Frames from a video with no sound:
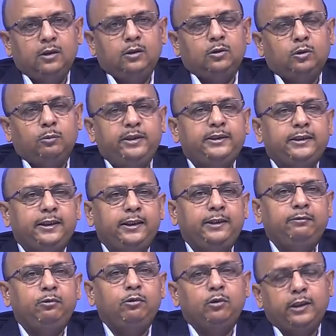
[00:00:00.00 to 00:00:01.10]
So, basically
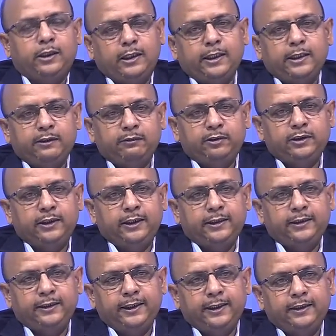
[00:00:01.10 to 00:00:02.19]
if you look at artificial
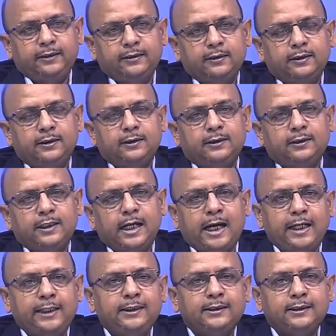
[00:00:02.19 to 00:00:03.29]
intelligence, it is the
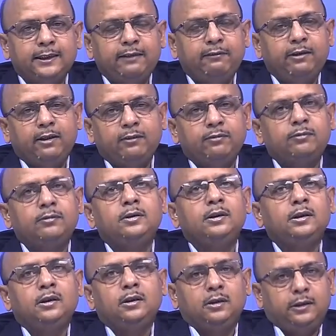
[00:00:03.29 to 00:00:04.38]
highest level of
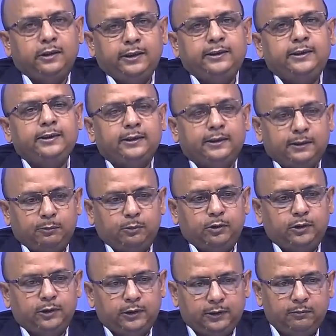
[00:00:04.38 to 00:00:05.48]
decision support
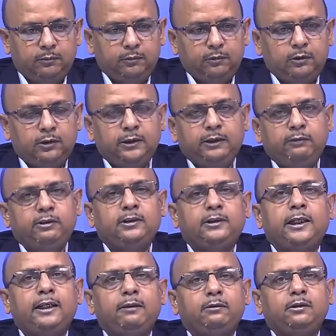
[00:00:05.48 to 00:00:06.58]
system. See, we
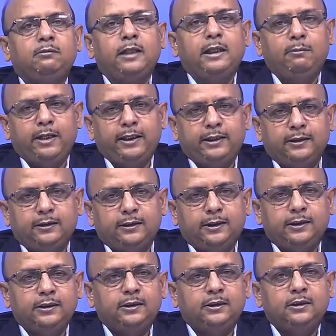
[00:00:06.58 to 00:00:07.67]
start with MIS, that
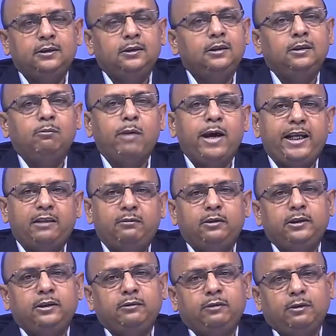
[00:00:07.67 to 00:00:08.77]
is management
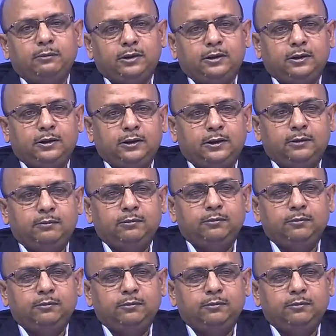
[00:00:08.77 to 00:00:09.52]
information system.